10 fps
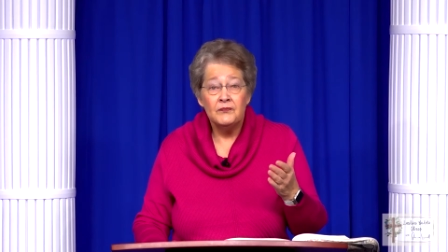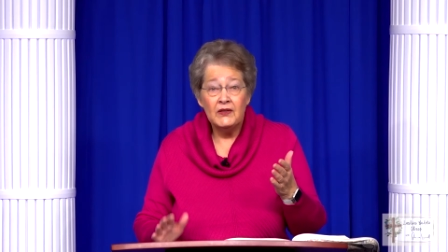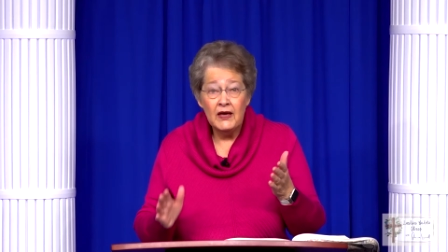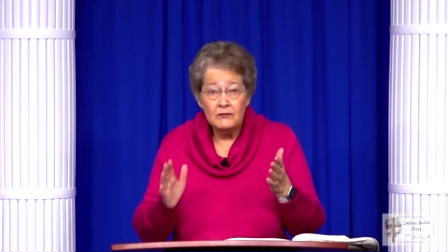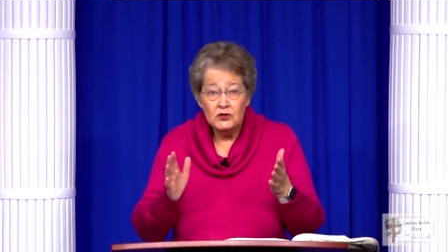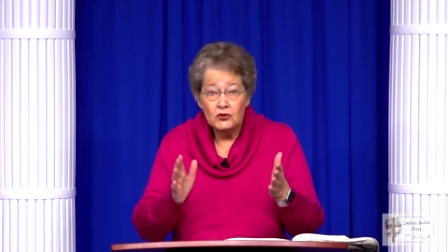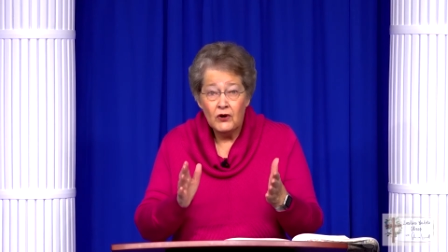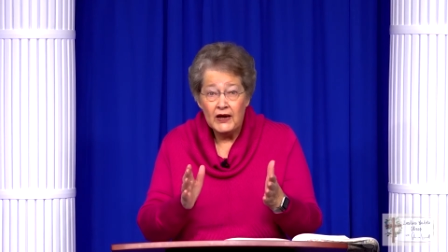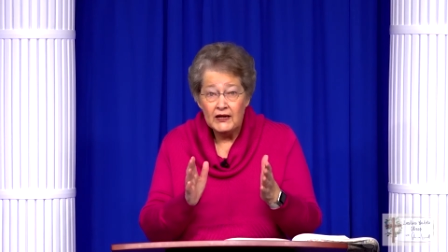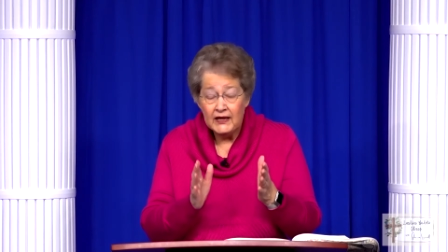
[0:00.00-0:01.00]
Kept
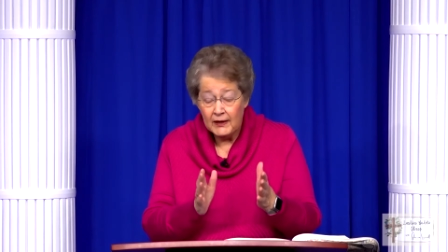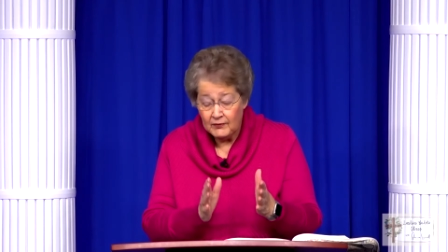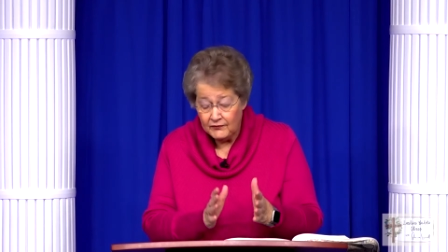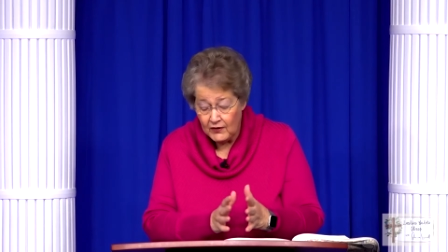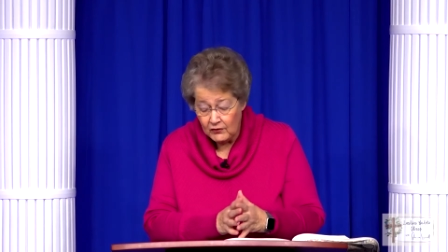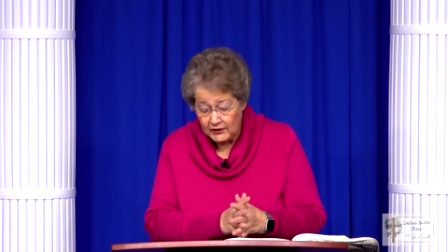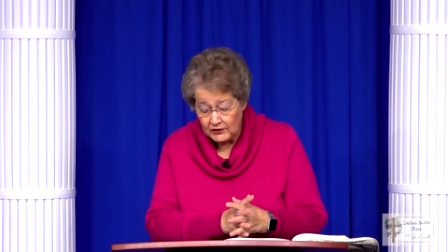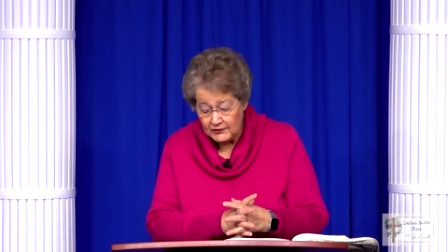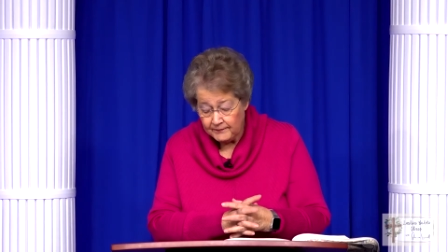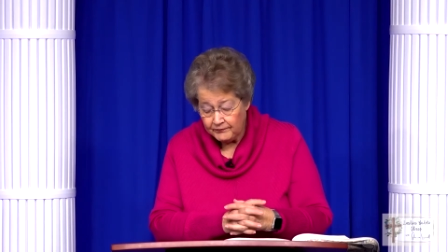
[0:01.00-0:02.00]
straight, kept
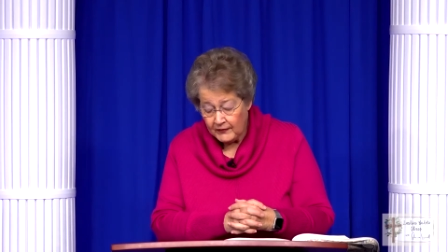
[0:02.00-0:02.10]
focused.